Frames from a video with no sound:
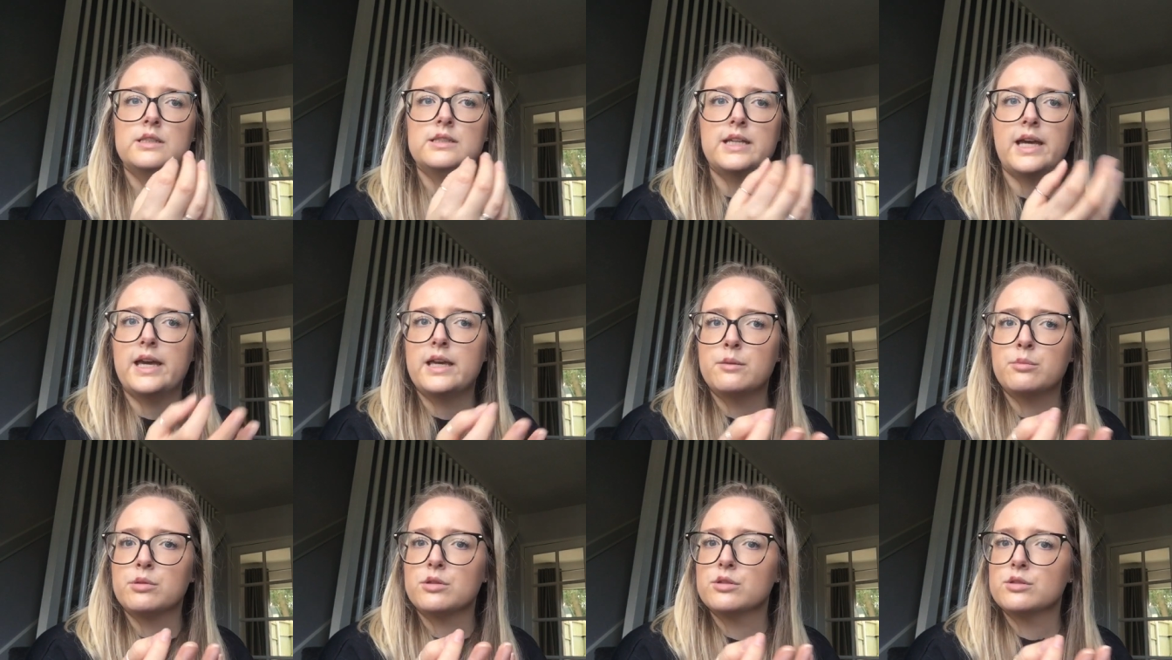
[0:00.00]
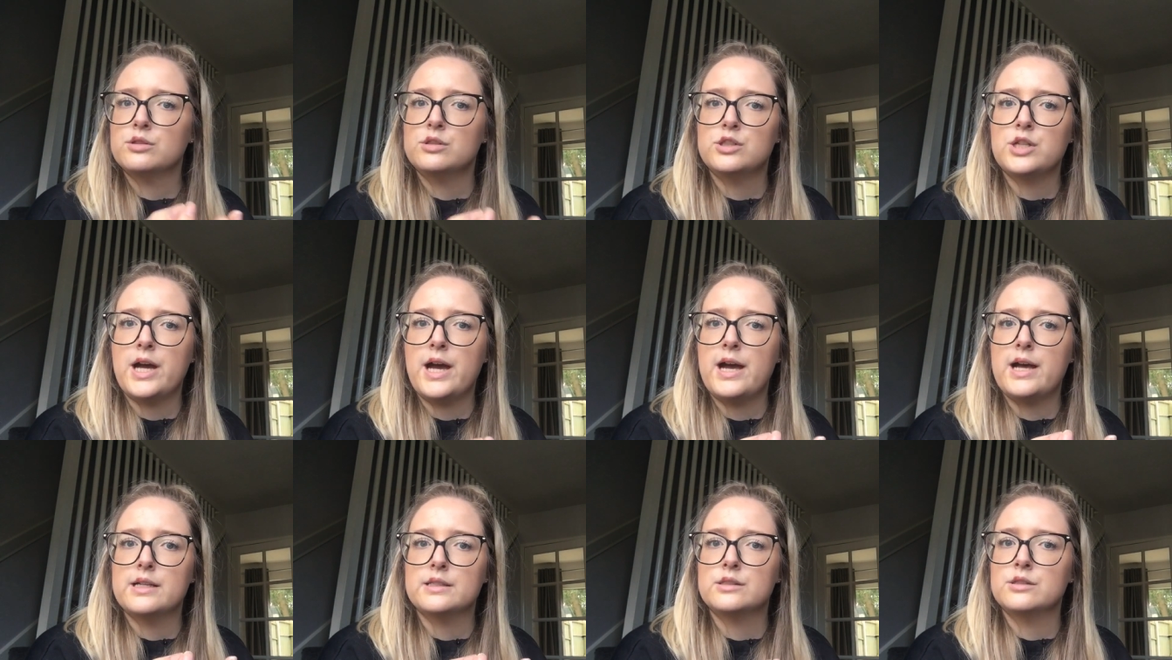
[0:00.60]
tables and
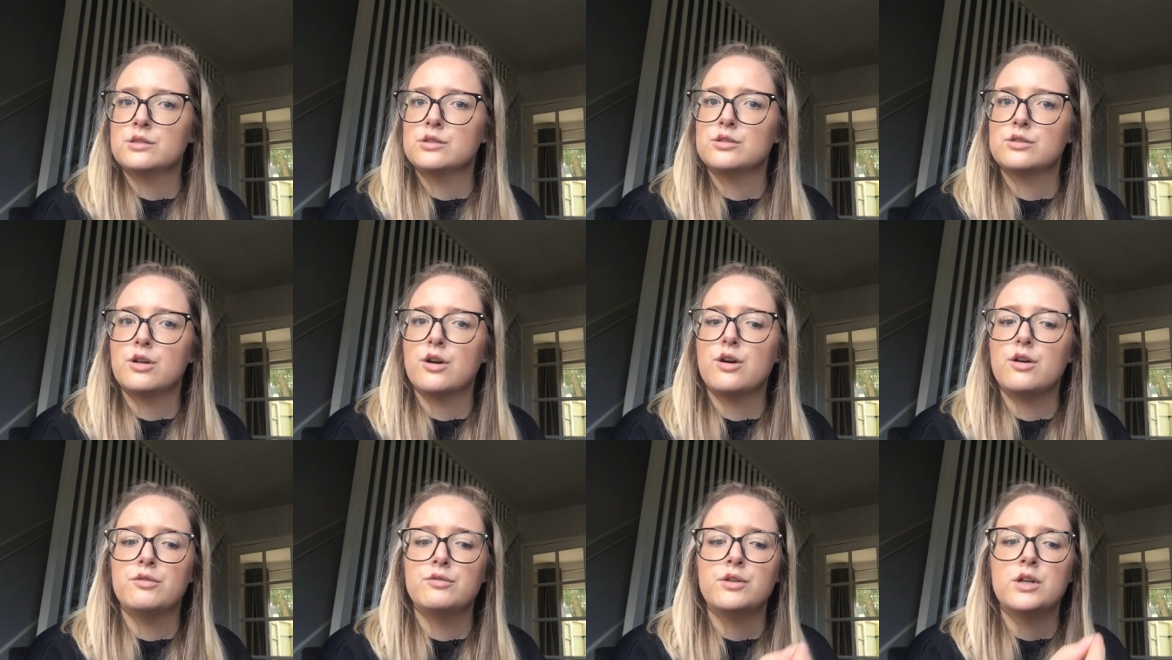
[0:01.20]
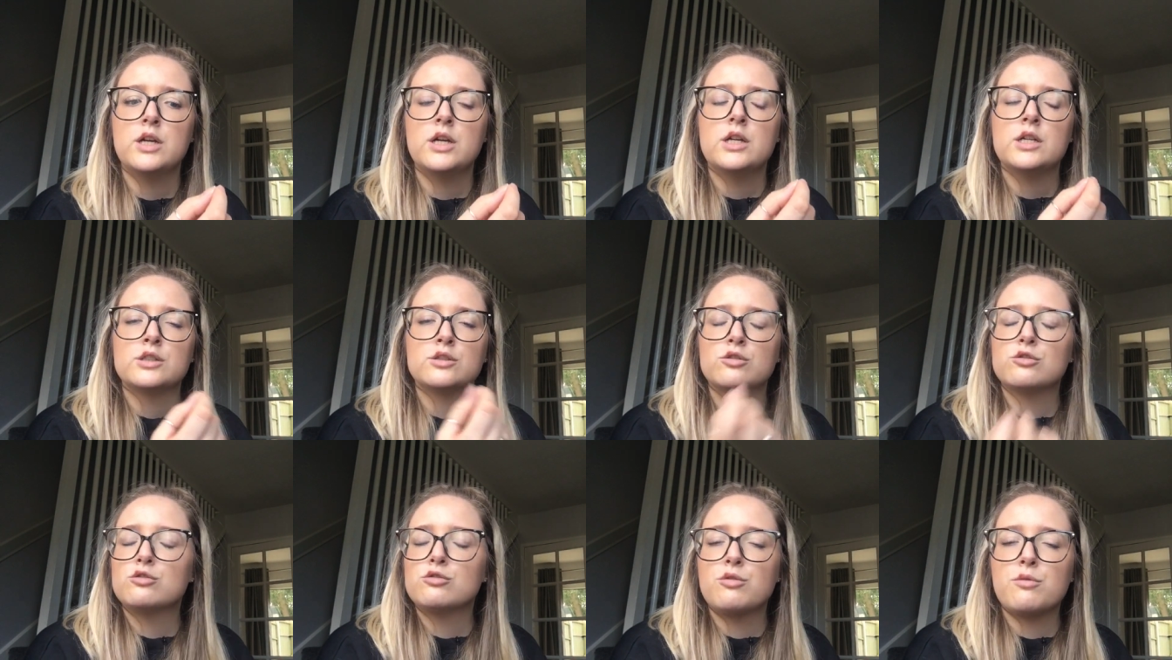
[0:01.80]
chairs and stuff.
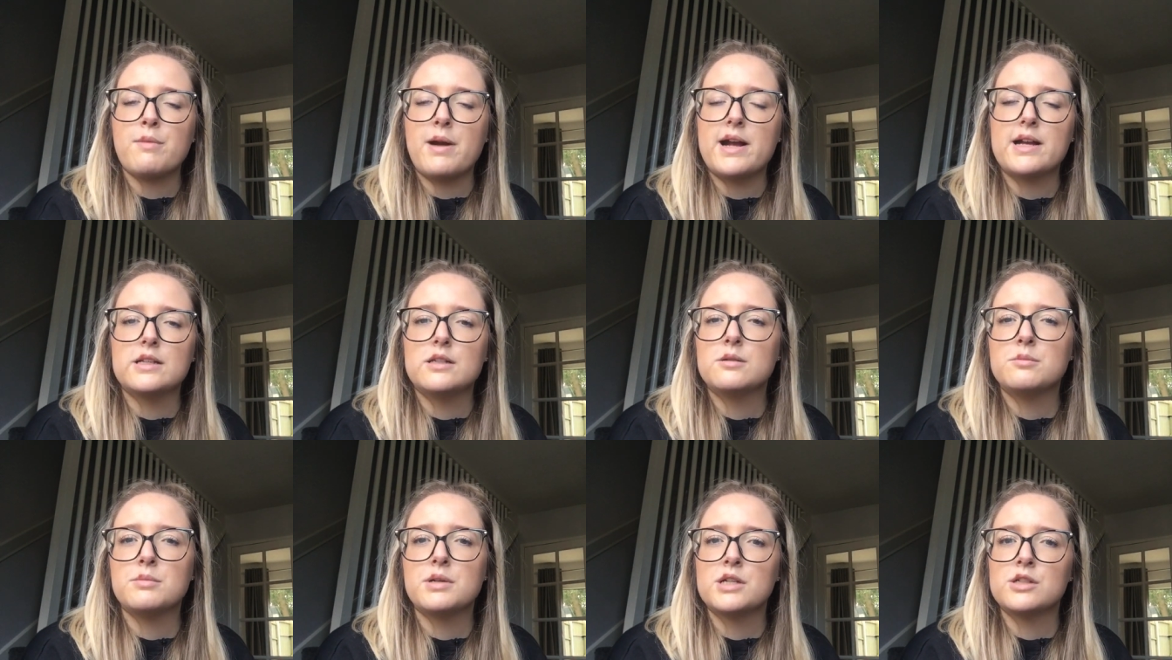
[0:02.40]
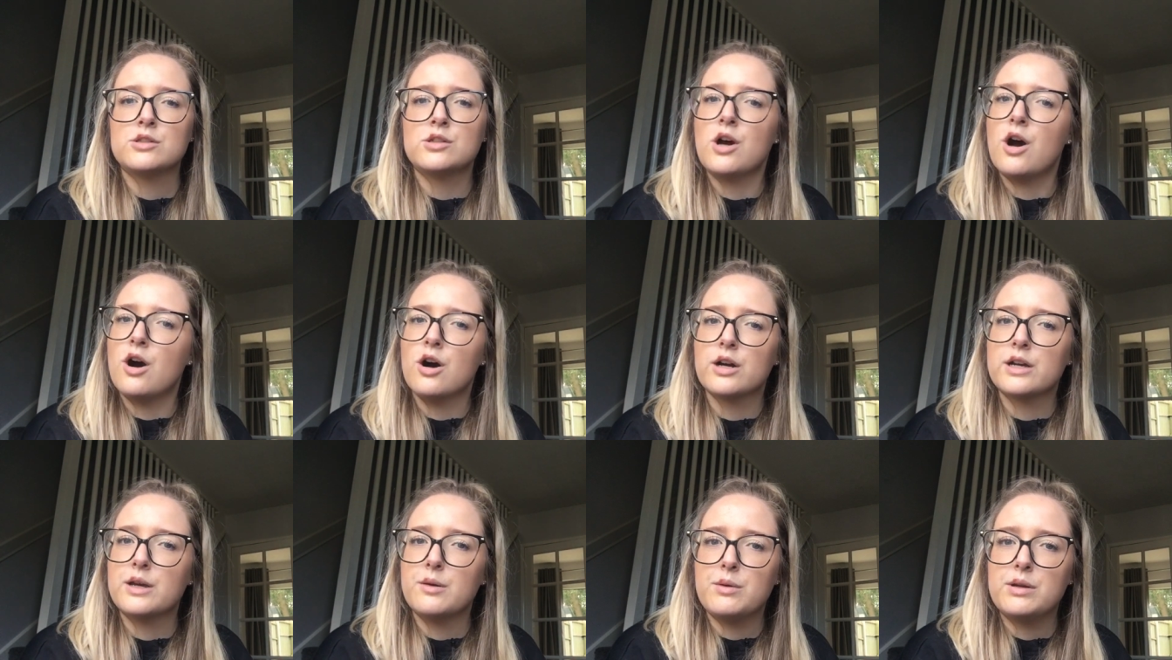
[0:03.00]
So it just reminded me of
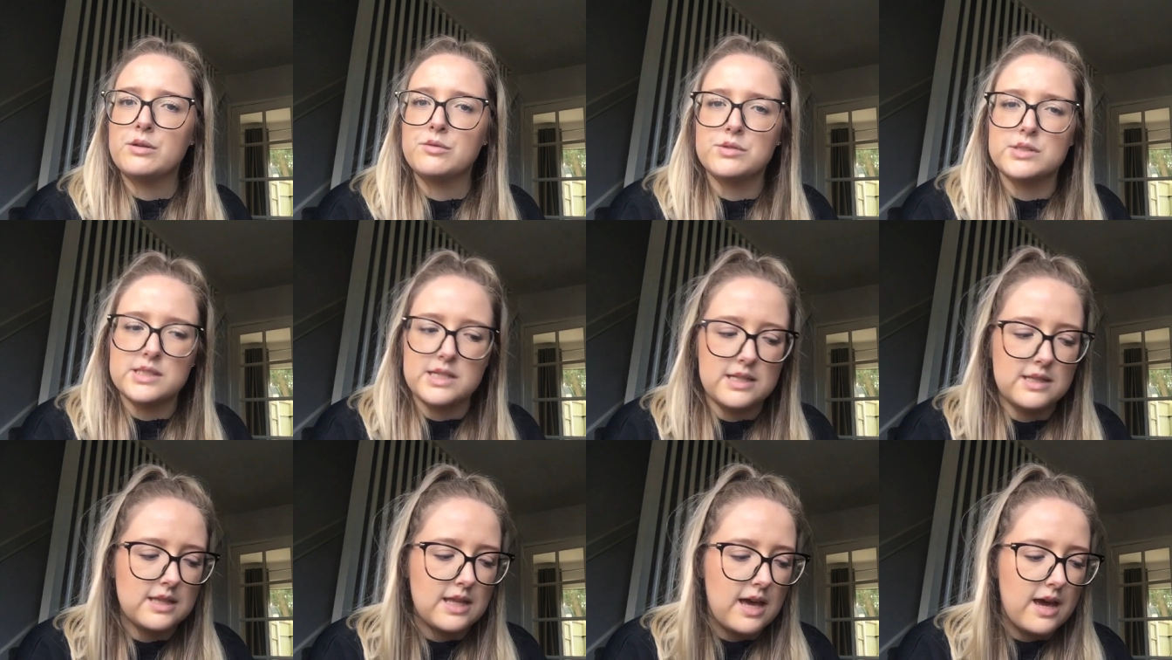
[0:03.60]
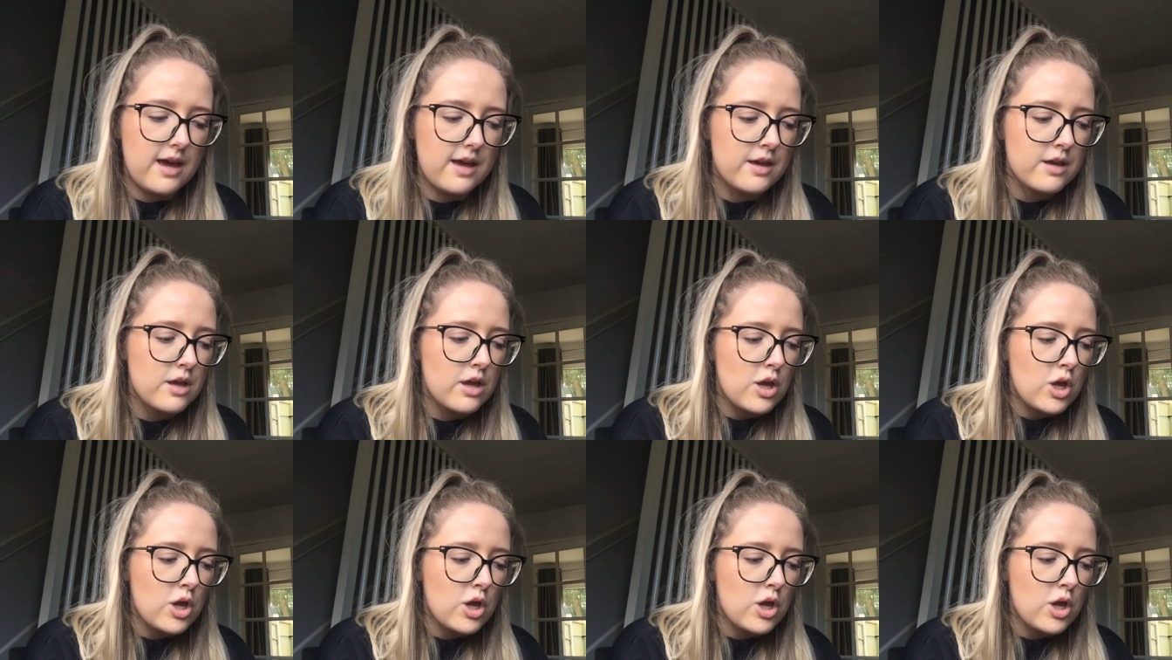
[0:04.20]
Target when I was in there.